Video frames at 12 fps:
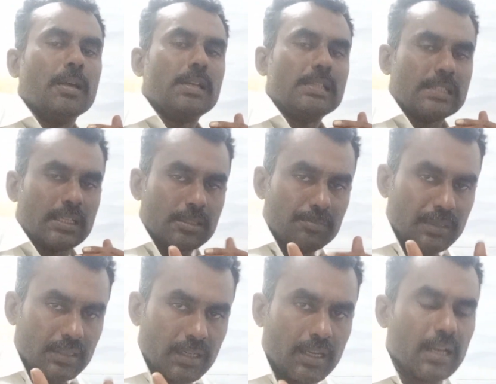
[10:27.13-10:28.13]
research
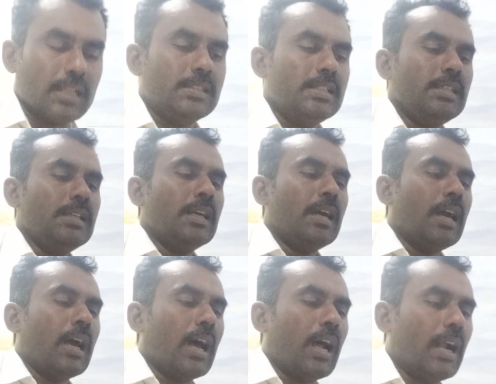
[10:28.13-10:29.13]
methodology
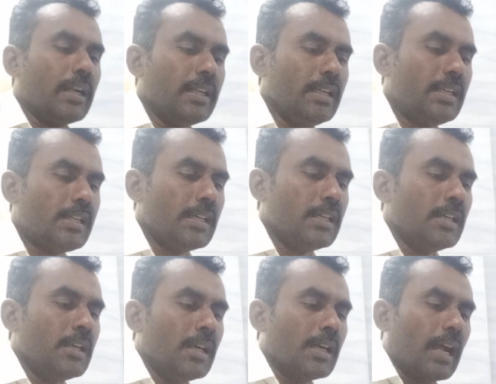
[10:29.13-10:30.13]
and
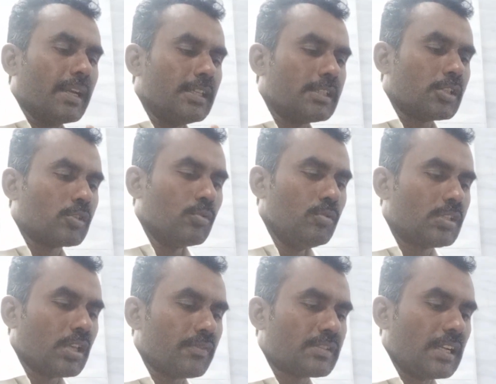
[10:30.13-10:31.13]
and its
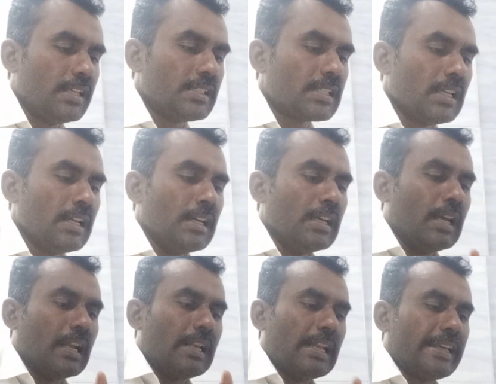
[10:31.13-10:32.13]
tools of studies
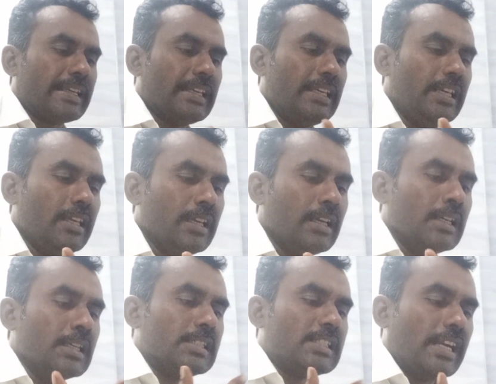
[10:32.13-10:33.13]
like
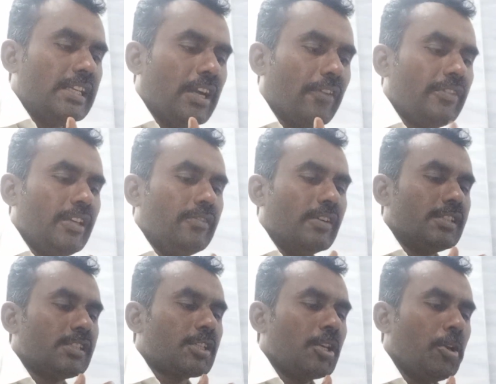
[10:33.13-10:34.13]
study of
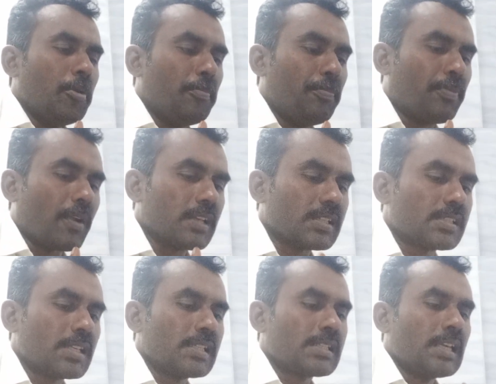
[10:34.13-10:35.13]
events,
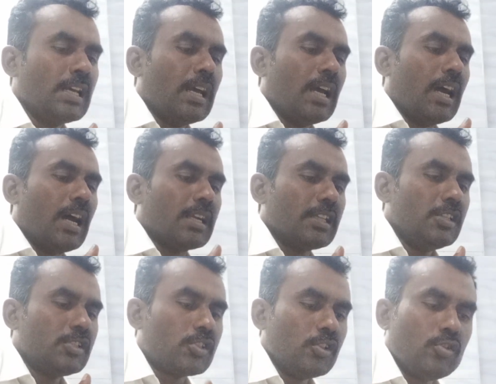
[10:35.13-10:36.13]
processes, and
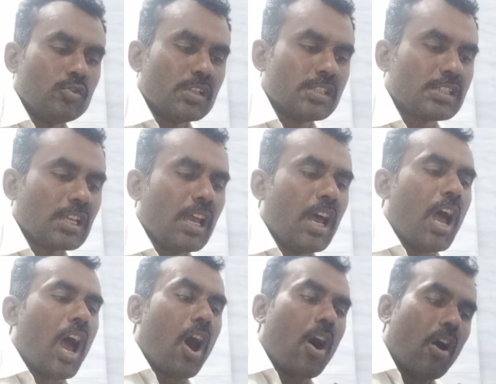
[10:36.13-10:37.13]
institutions
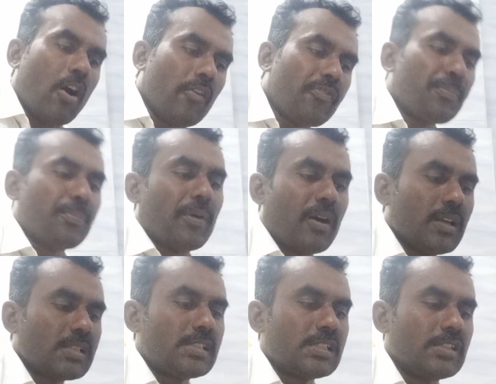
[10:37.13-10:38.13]
of
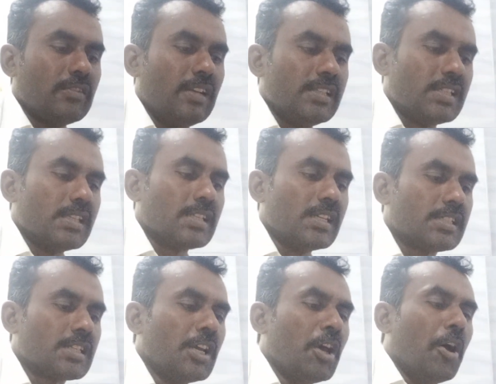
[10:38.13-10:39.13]
past
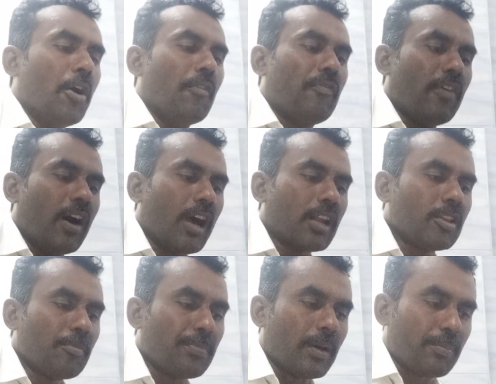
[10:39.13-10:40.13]
civilizations for
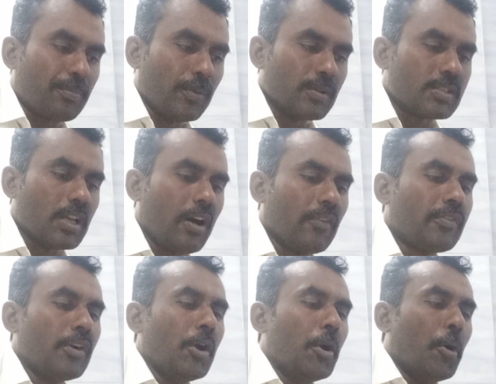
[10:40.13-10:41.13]
the purpose of
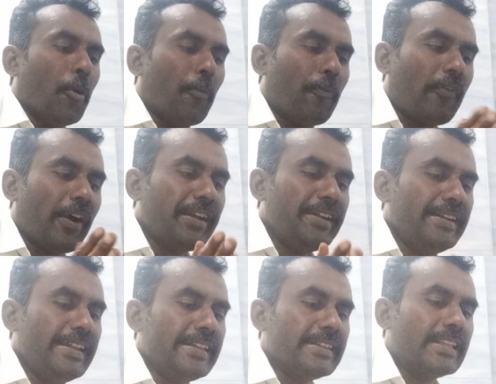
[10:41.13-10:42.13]

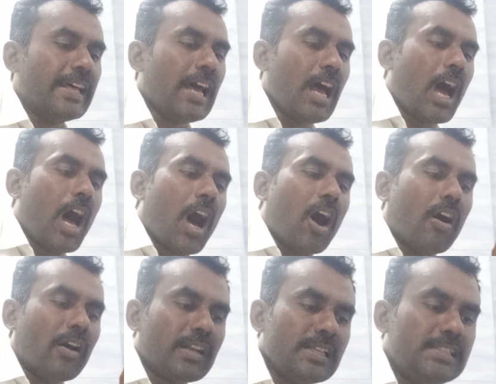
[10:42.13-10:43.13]
finding the
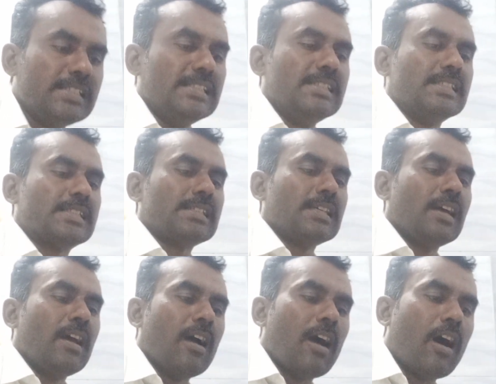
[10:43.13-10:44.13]
origins
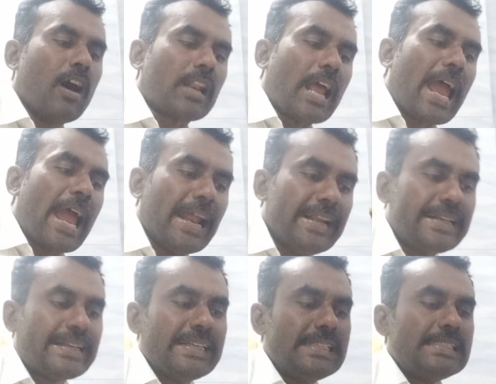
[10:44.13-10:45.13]
or
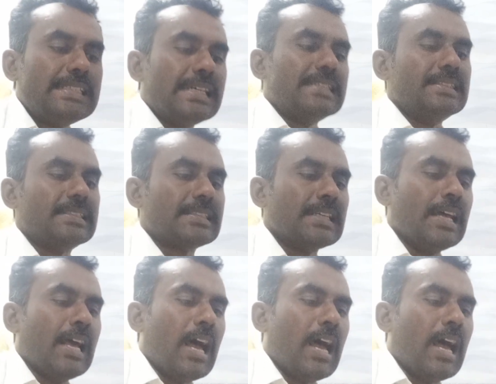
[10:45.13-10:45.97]
antecedents